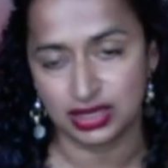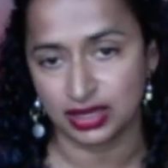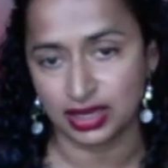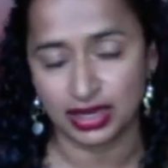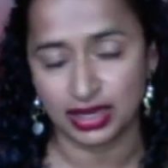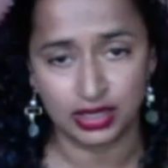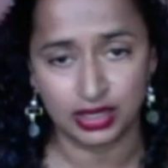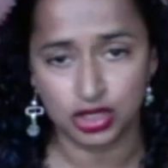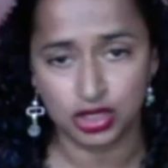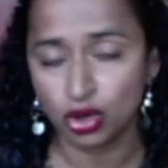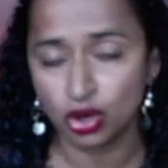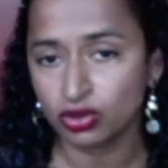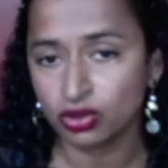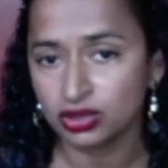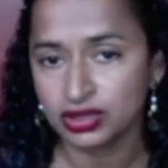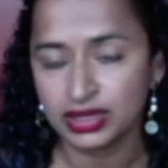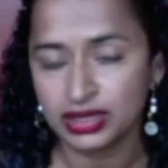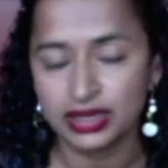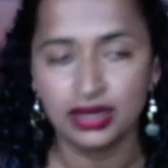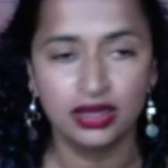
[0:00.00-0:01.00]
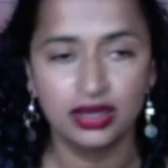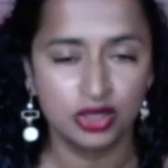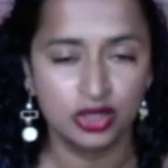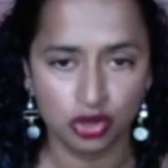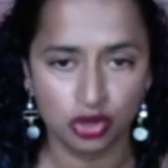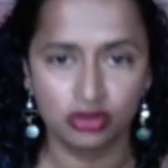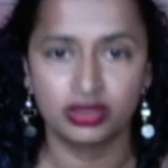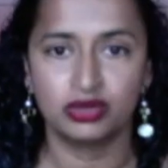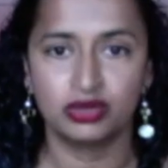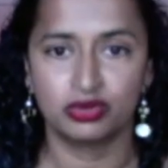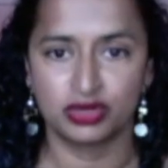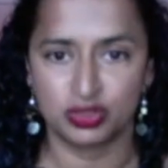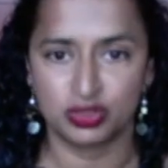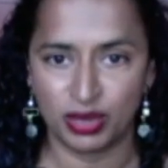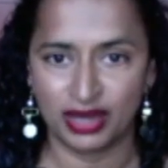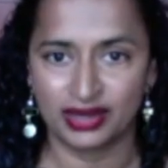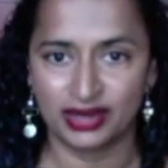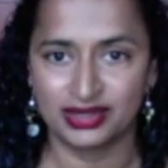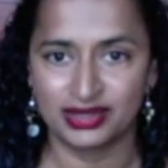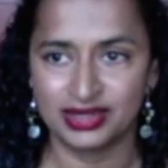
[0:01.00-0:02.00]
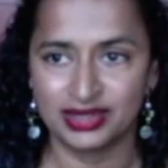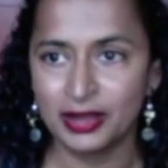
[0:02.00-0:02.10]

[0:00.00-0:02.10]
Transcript: and I totally totally respect